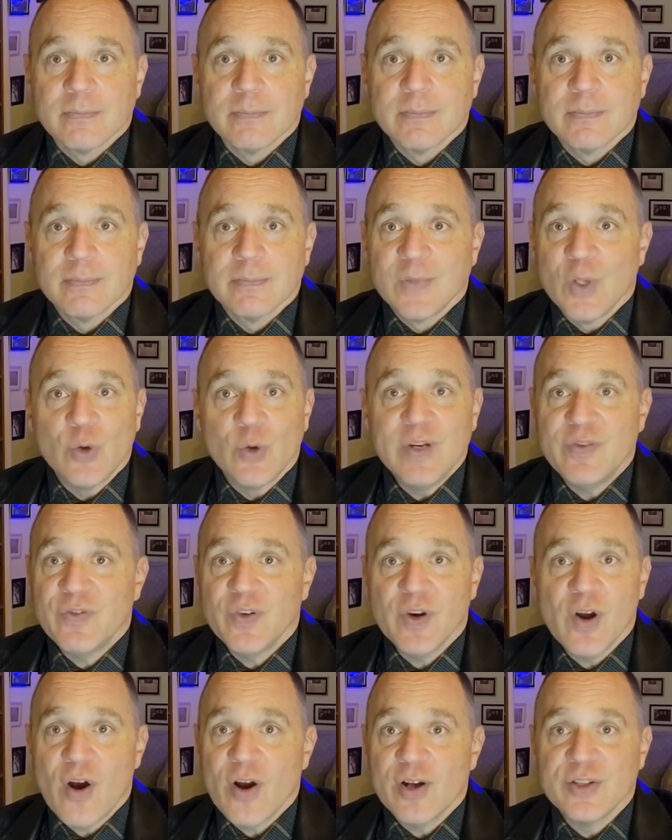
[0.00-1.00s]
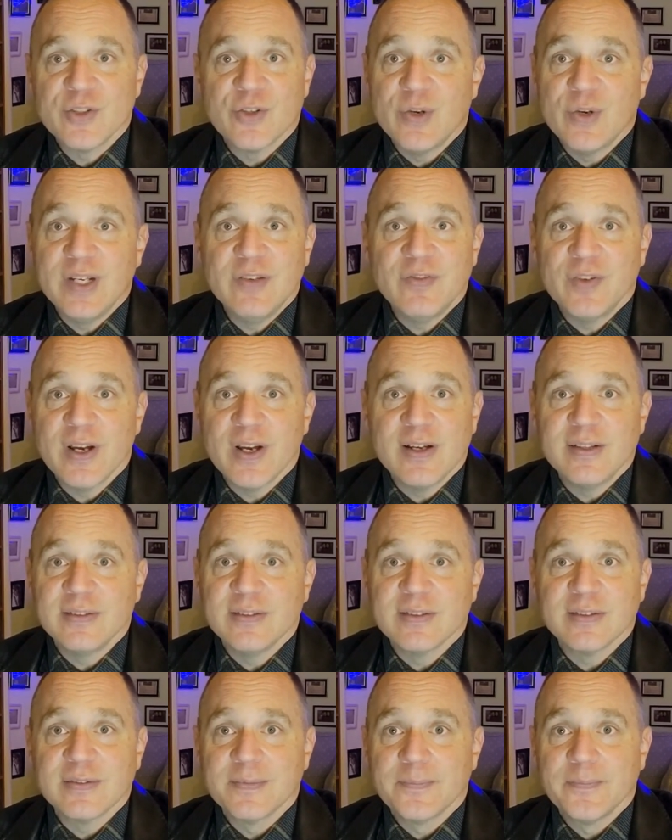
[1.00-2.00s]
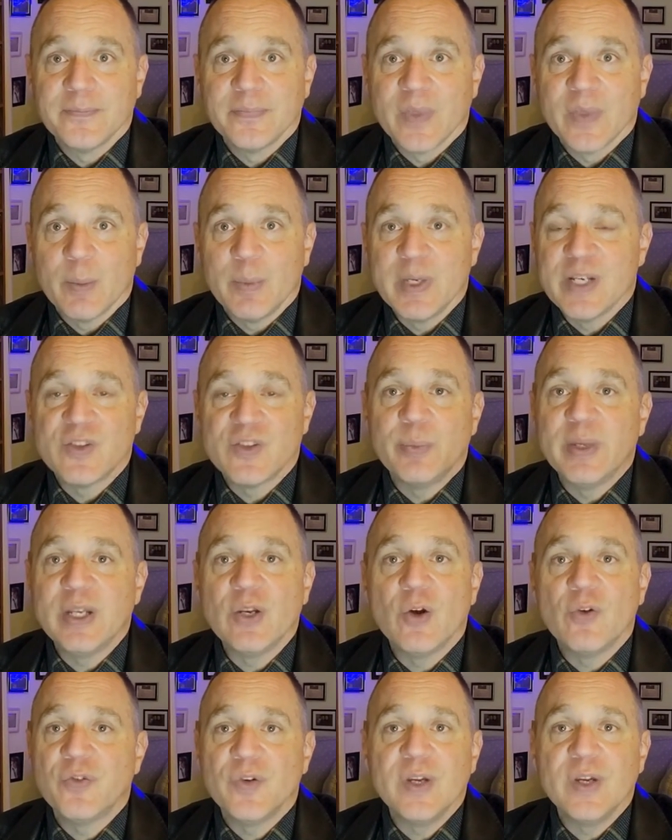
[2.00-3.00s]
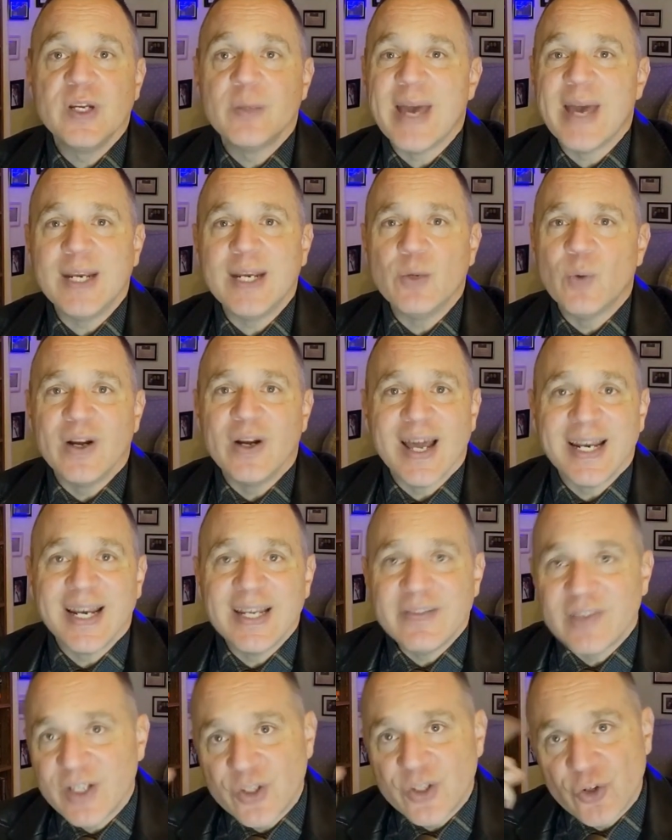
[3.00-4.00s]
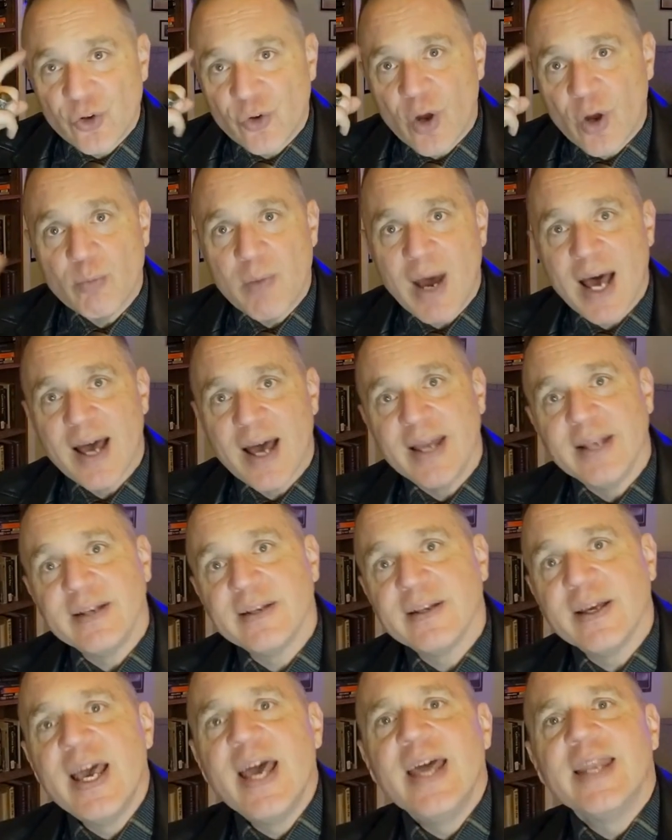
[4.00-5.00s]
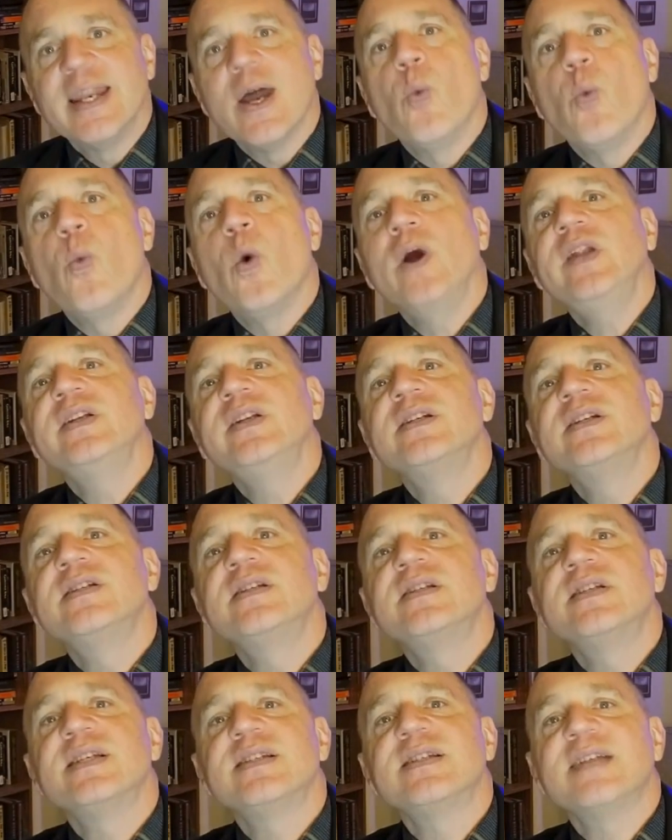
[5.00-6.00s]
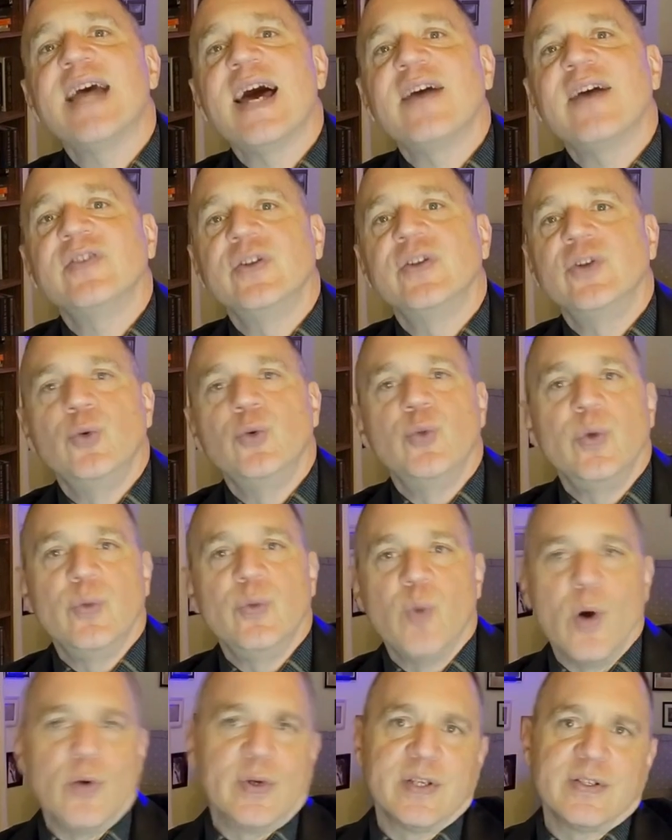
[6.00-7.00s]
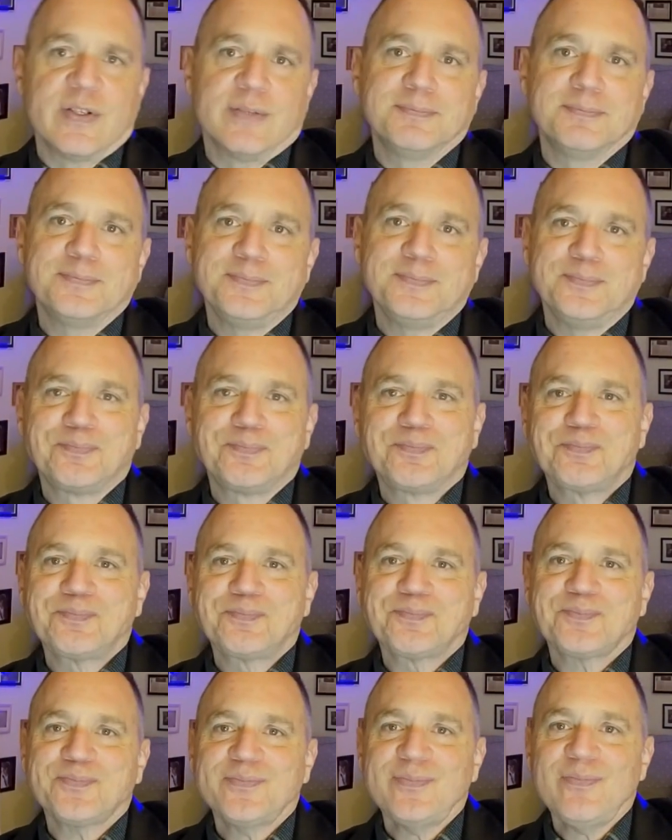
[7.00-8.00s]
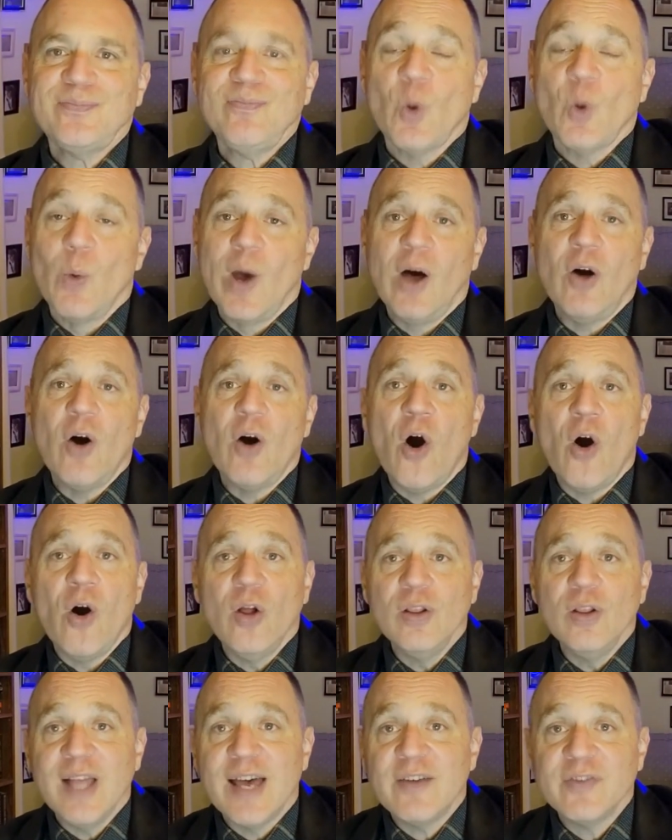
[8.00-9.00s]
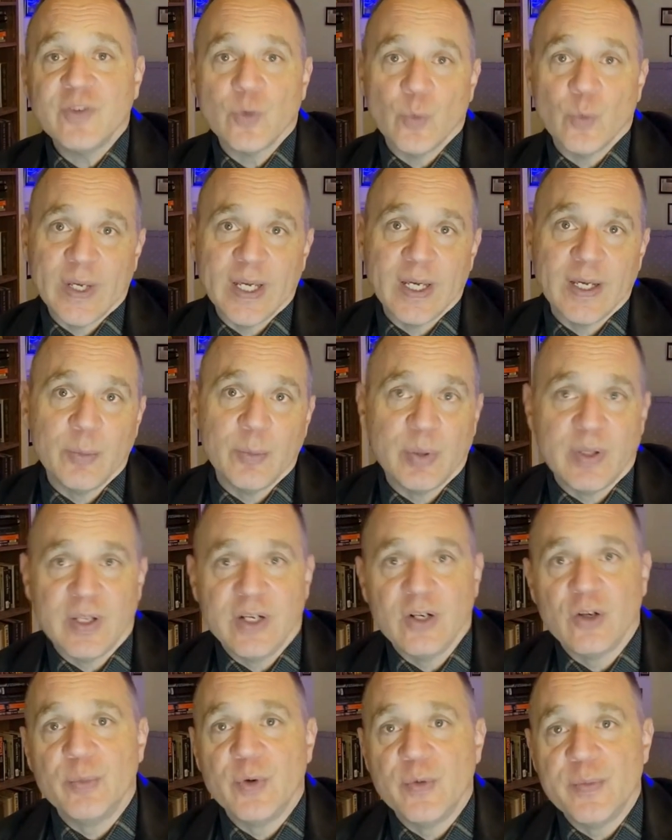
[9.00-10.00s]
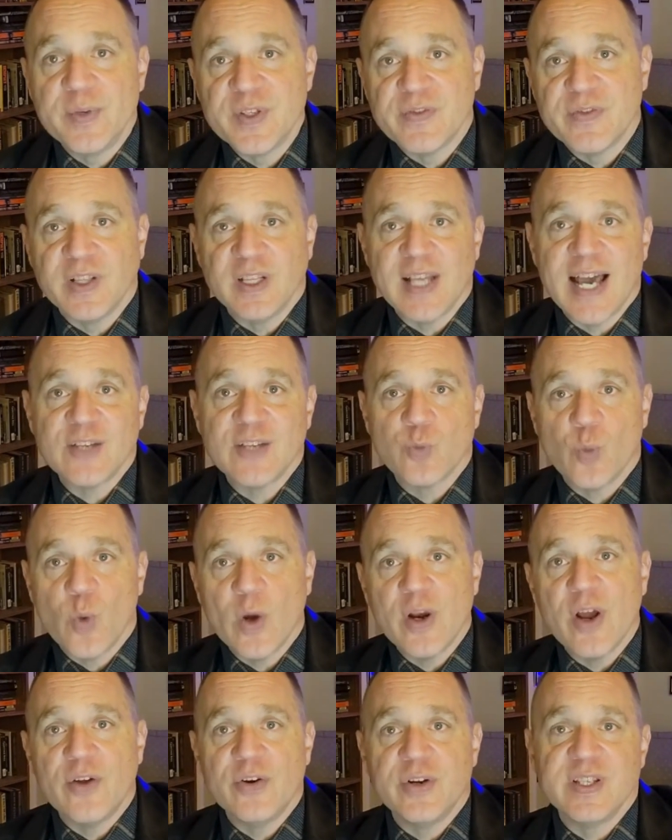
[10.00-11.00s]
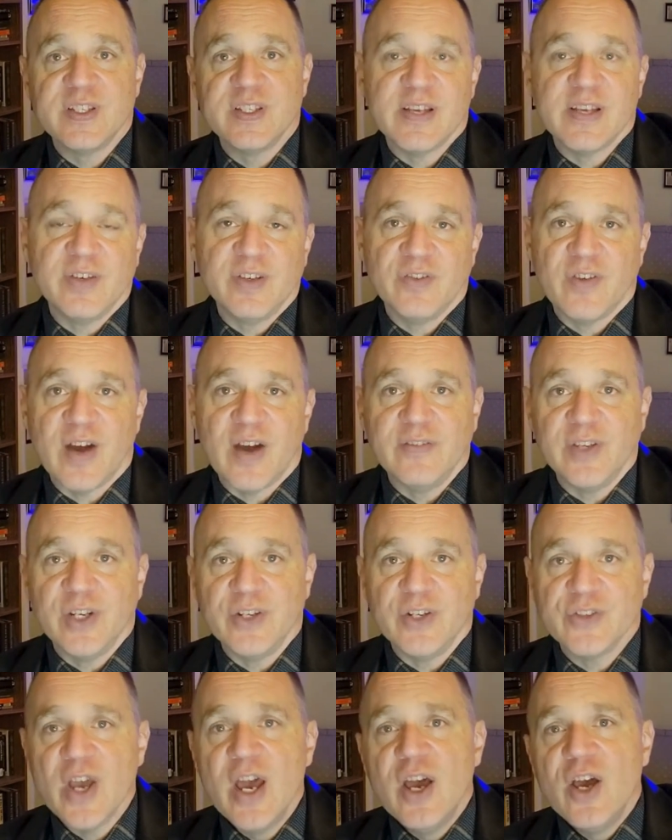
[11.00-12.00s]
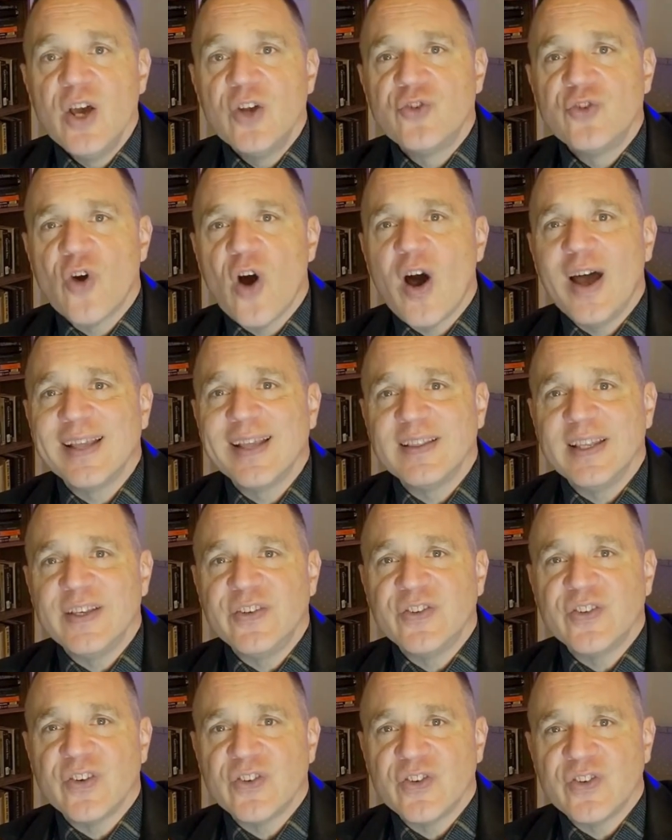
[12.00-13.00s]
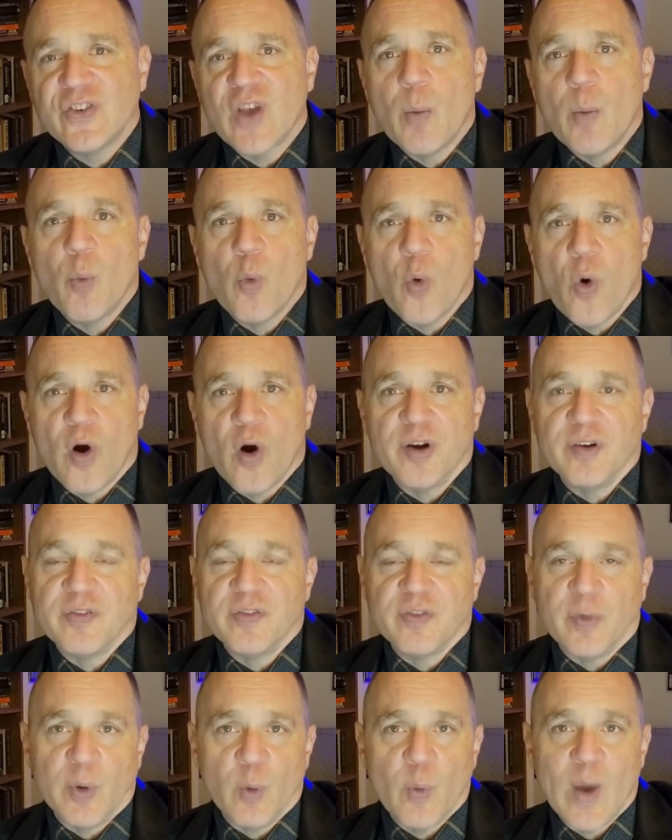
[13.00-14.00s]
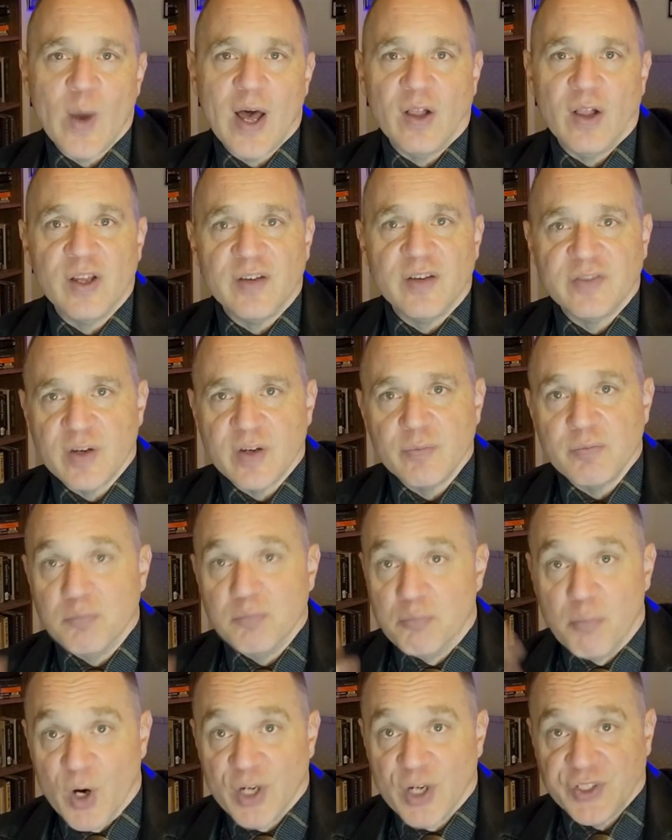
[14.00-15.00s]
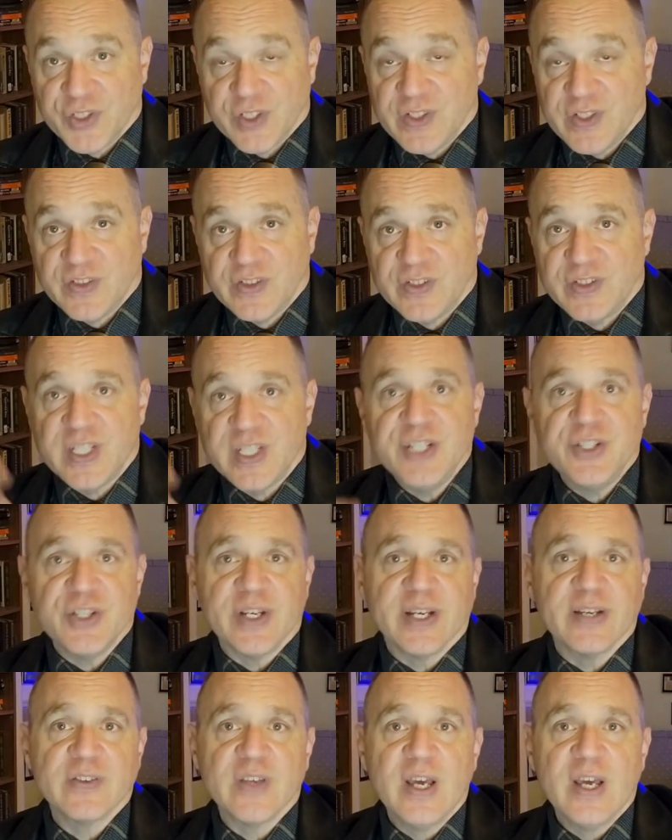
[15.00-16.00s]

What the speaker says: No need for guards, no need for guns. Because there'd be no freedom anywhere, not even in your own mind. Now, what does this have to do with wokeism? Well, all left-wing political movements of the last 175 years draw at least some water from the well of Marxist teachings.